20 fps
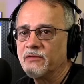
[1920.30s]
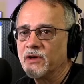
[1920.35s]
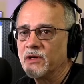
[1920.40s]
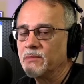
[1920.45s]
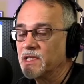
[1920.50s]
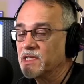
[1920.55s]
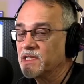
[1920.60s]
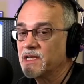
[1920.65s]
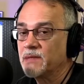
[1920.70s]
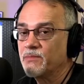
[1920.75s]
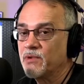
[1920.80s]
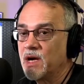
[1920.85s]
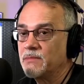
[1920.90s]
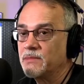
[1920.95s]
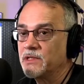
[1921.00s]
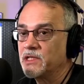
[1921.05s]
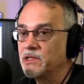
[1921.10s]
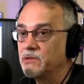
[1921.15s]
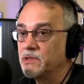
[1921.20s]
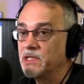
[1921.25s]
from, because I
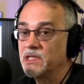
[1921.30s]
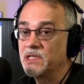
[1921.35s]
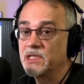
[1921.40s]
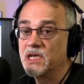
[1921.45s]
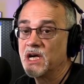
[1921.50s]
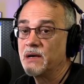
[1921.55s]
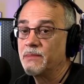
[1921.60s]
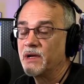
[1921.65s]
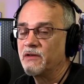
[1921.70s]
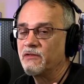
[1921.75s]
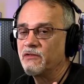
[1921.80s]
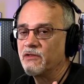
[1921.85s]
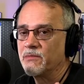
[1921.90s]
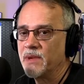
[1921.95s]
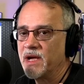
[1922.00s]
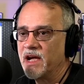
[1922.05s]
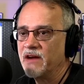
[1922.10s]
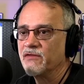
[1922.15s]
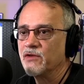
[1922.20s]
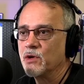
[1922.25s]
promise you it isn't coming from
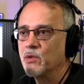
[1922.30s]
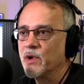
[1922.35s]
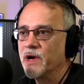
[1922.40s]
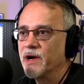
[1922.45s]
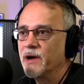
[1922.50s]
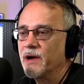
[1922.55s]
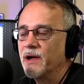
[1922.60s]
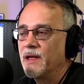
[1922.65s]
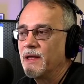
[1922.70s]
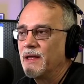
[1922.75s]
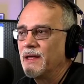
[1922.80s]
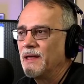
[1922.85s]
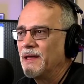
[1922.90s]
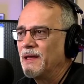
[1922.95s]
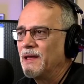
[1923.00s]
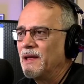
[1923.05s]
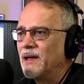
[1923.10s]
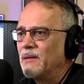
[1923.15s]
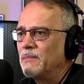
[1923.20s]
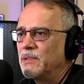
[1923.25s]
everywhere.
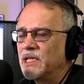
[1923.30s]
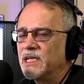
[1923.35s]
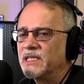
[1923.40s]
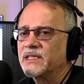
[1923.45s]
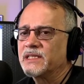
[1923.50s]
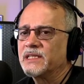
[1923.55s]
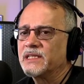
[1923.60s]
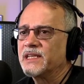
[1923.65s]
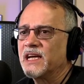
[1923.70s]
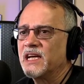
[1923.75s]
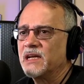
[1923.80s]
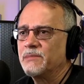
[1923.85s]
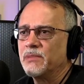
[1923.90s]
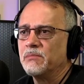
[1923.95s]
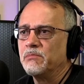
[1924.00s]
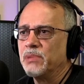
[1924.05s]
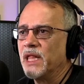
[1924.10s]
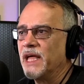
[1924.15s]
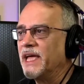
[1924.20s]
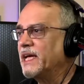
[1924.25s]
Plus the type
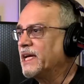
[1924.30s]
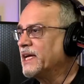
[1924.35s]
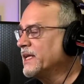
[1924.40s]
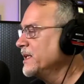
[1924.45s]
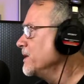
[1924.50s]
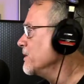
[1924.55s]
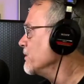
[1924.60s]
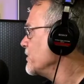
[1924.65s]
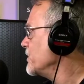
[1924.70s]
of blanket you're